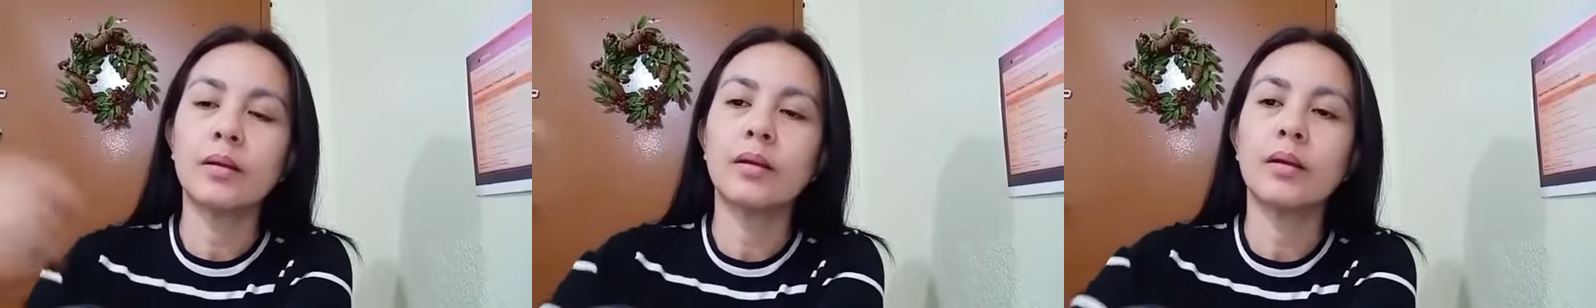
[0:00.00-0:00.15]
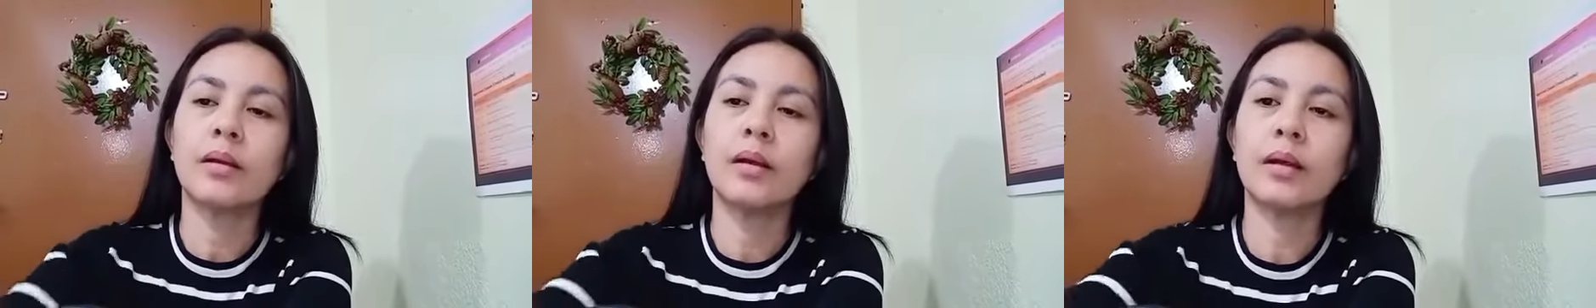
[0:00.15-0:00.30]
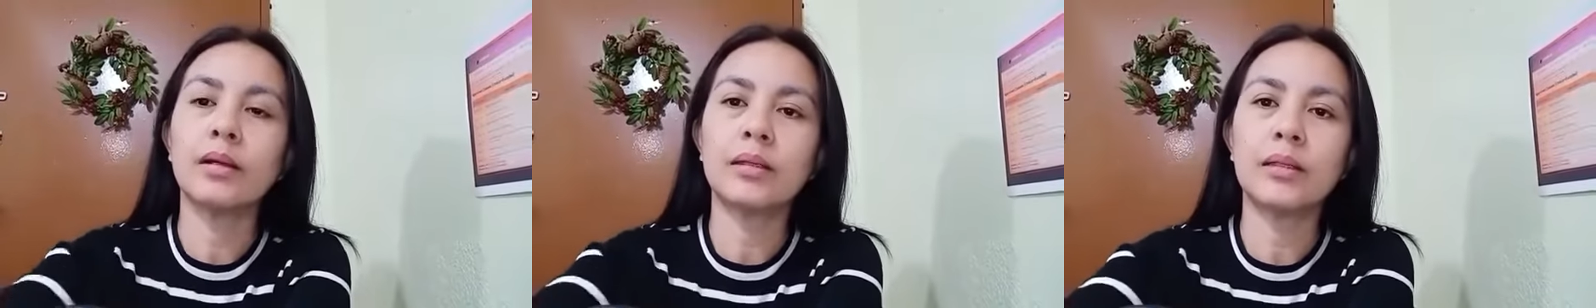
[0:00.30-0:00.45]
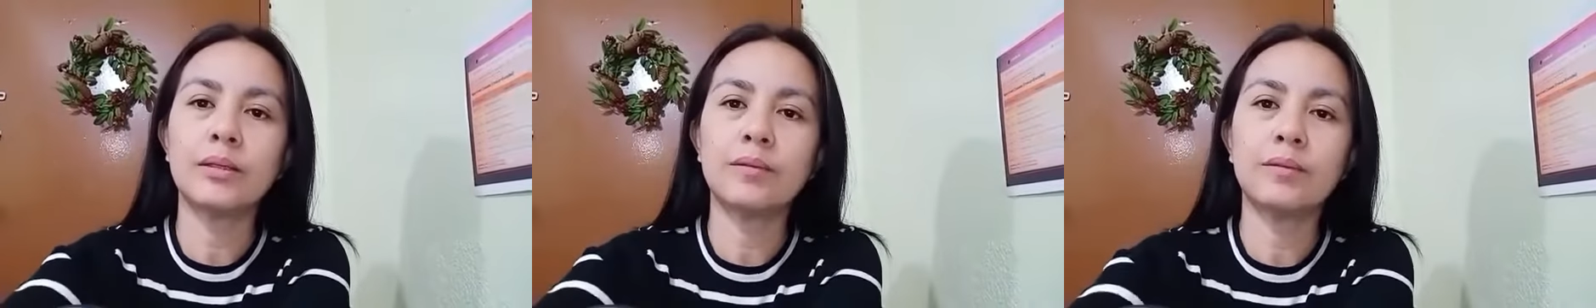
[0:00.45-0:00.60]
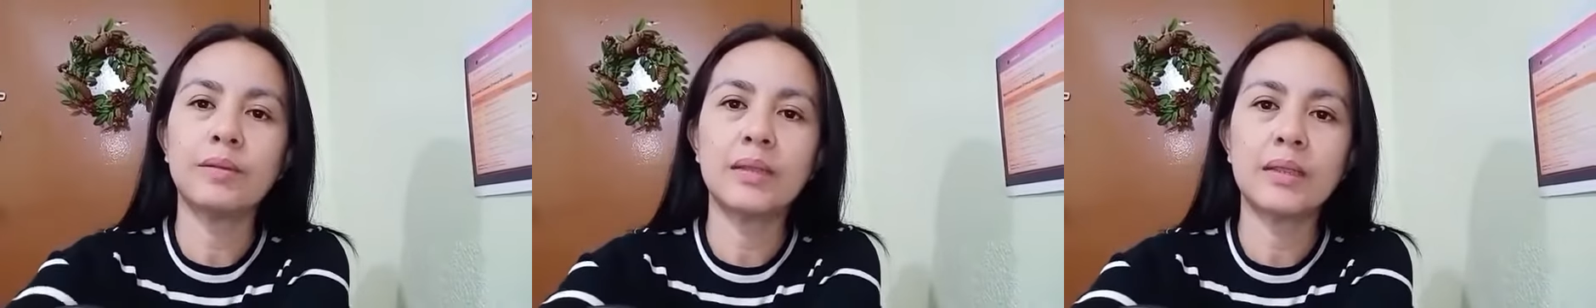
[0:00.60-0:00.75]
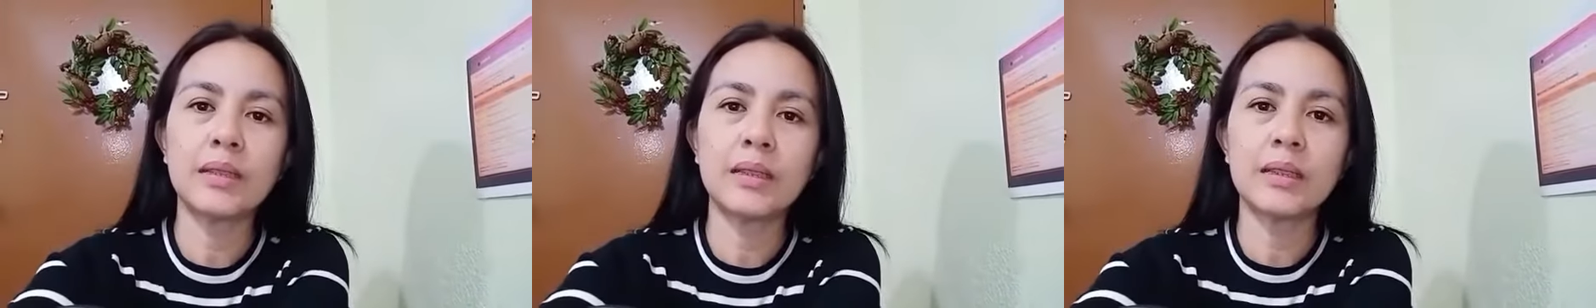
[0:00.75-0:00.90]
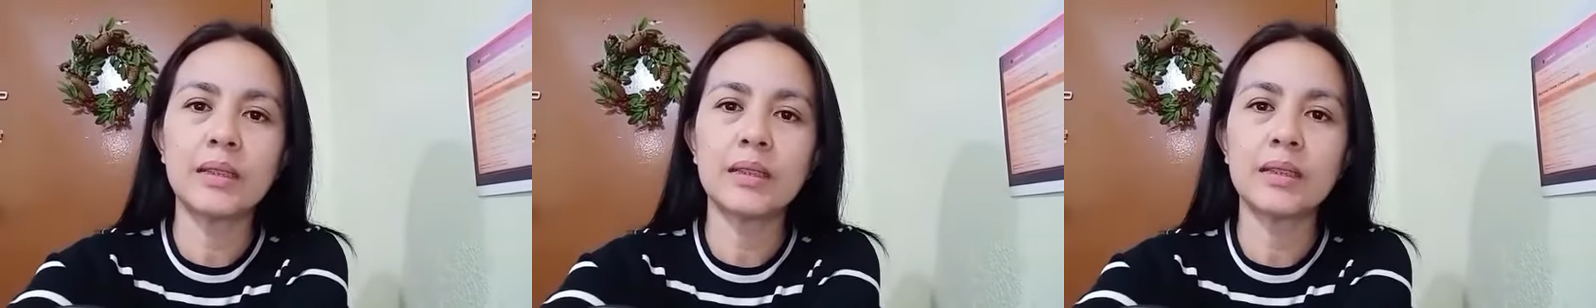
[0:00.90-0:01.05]

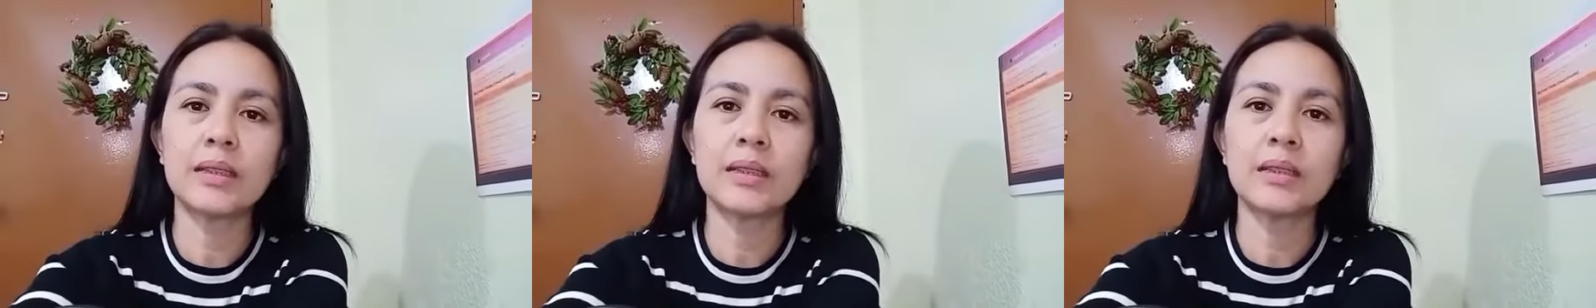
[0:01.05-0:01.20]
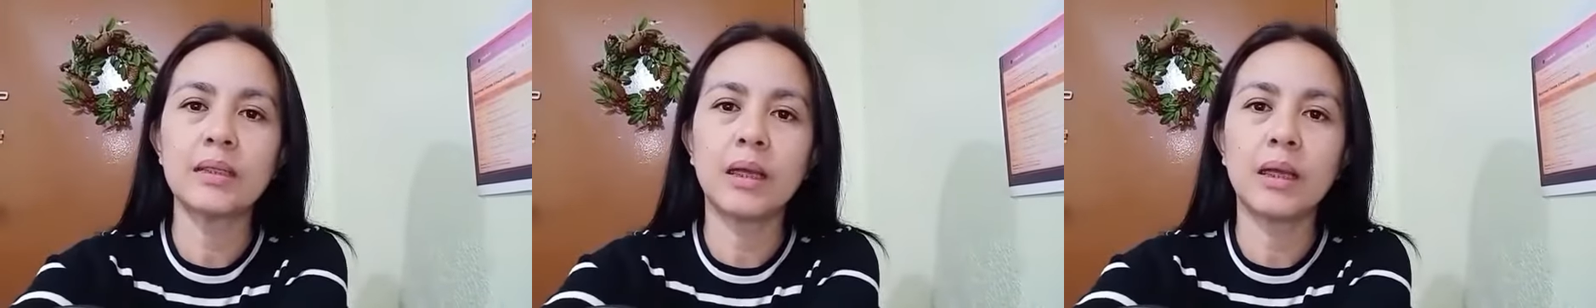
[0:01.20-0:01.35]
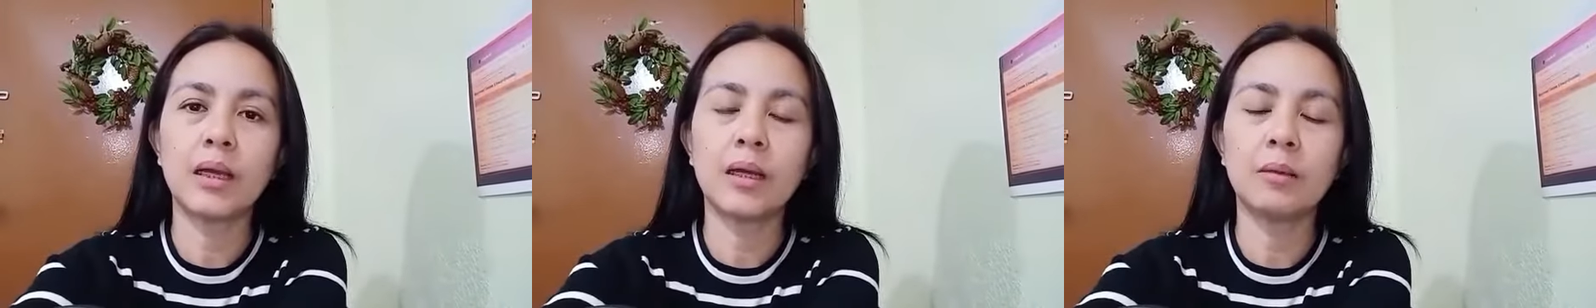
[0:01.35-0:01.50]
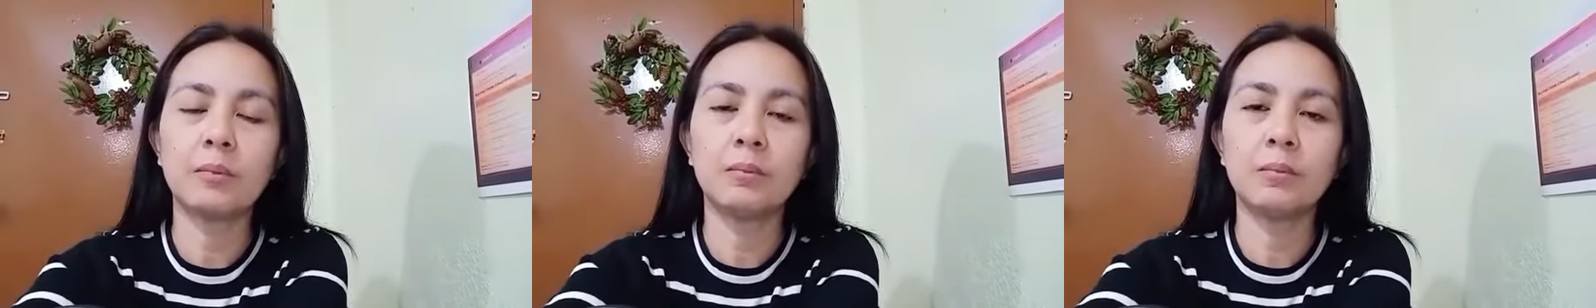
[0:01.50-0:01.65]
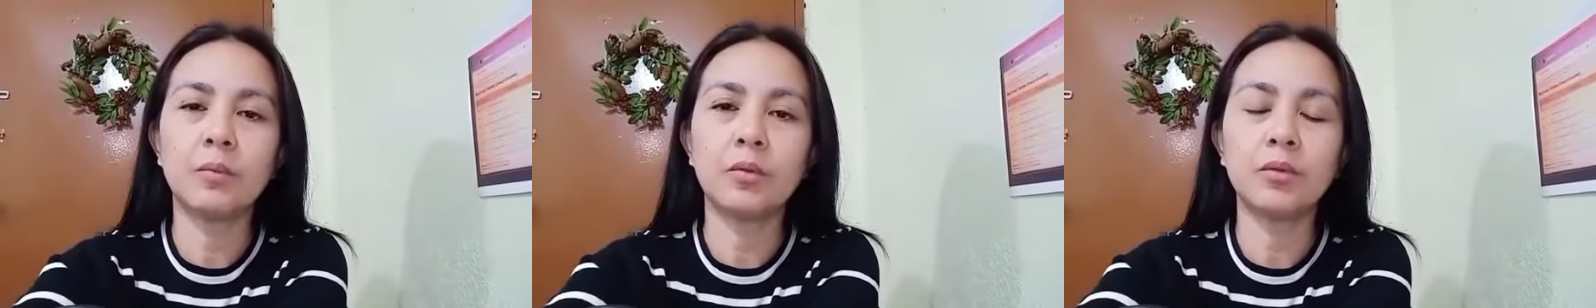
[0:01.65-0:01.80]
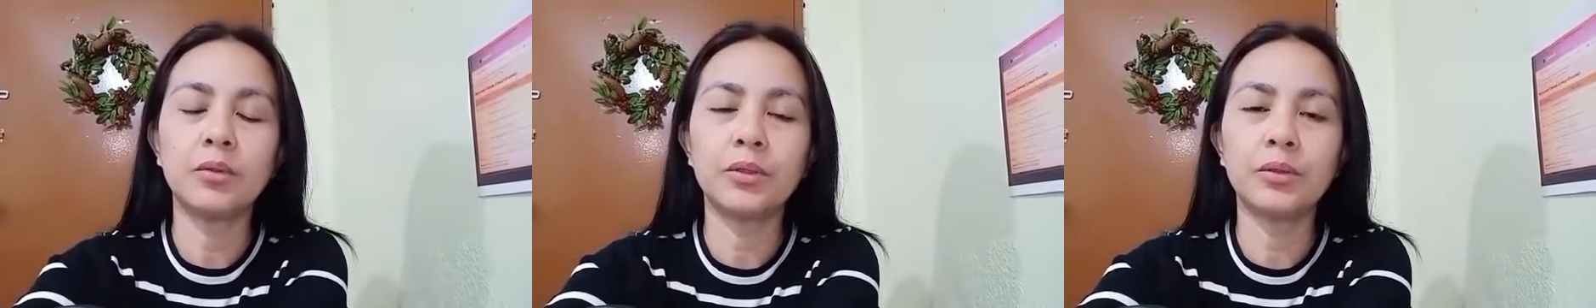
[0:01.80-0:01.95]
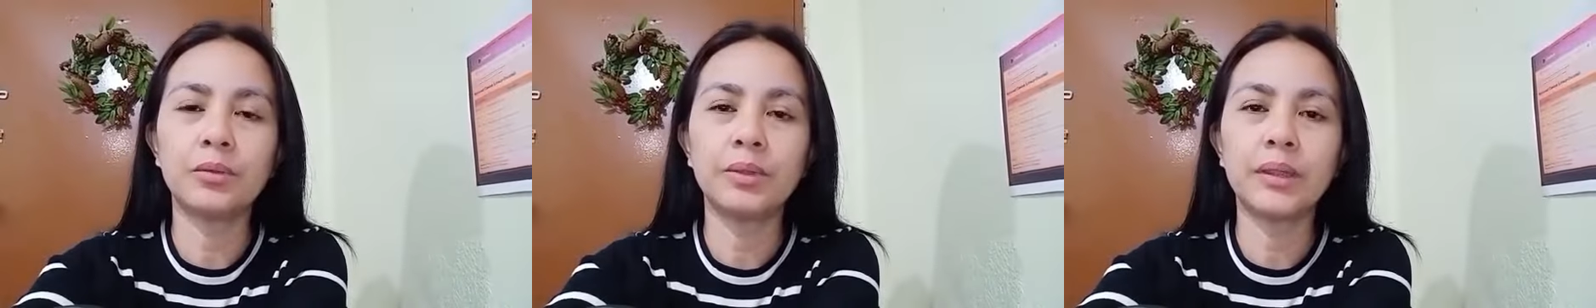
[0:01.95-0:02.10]
activities
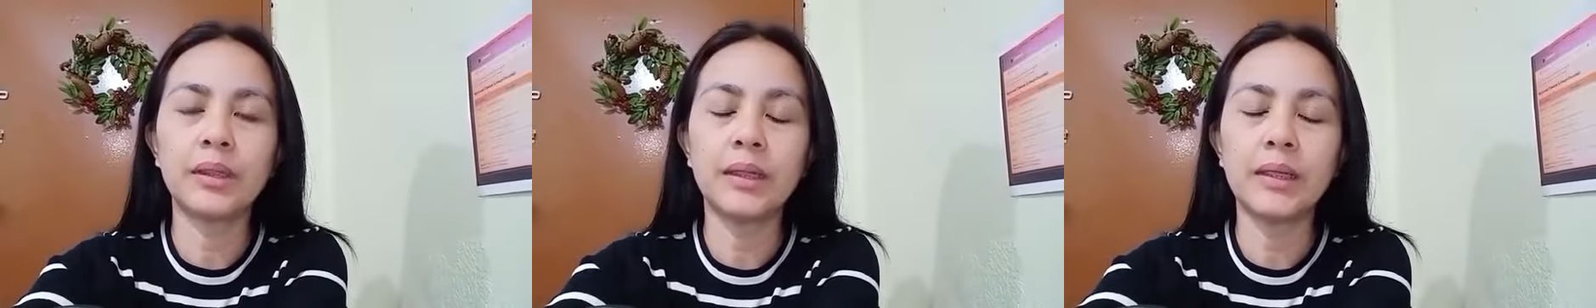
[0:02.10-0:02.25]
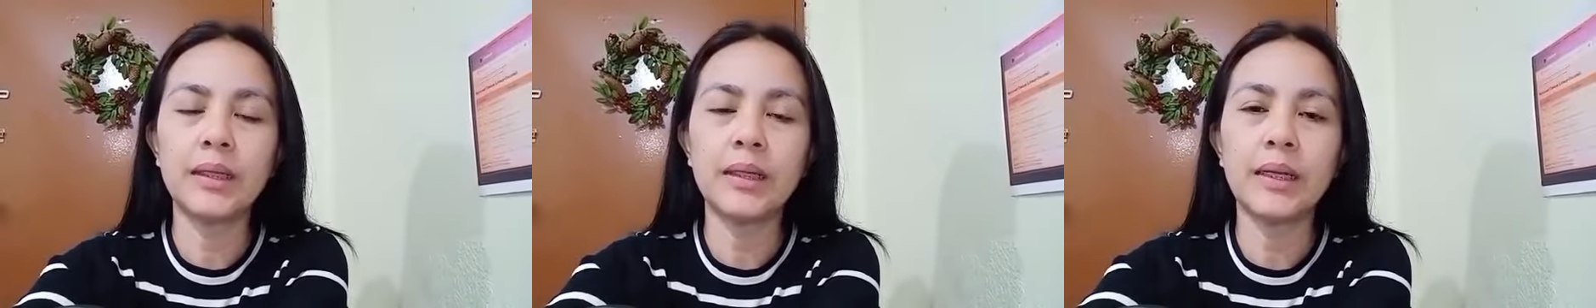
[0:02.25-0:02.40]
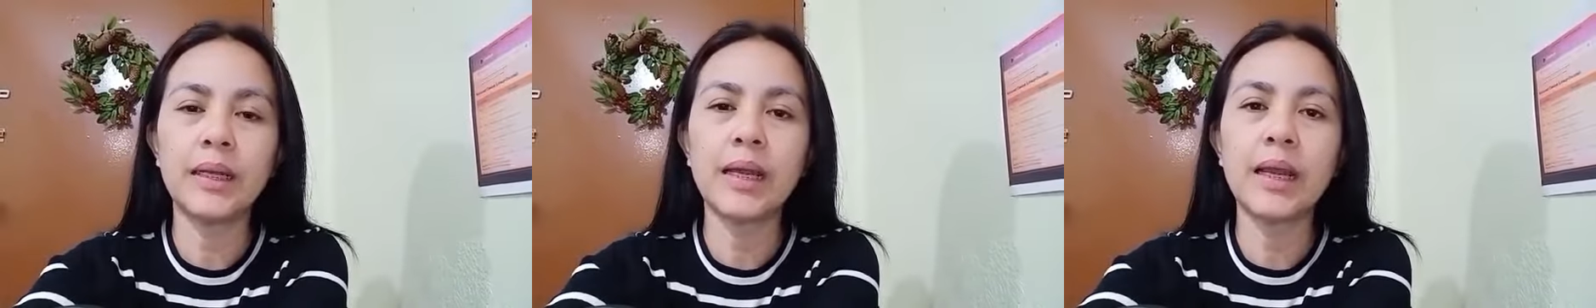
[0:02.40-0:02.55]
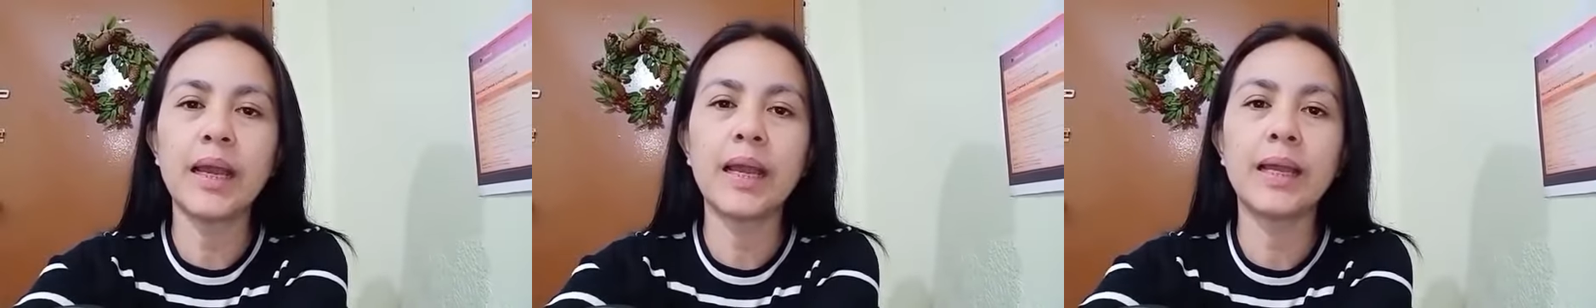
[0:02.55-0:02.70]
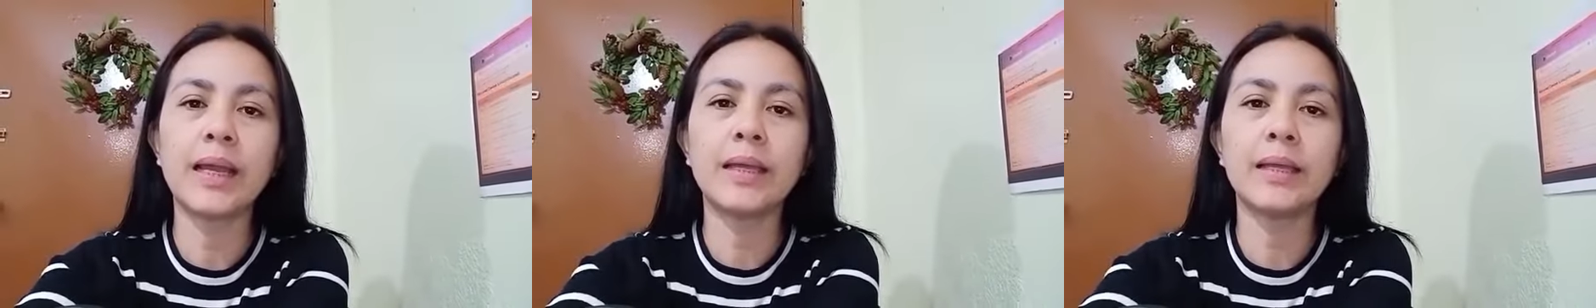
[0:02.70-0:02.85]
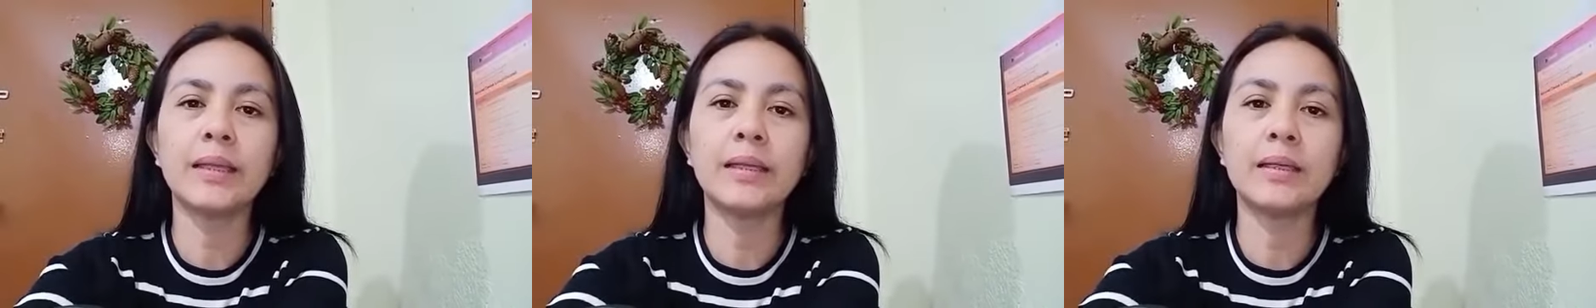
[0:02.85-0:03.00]
moderately and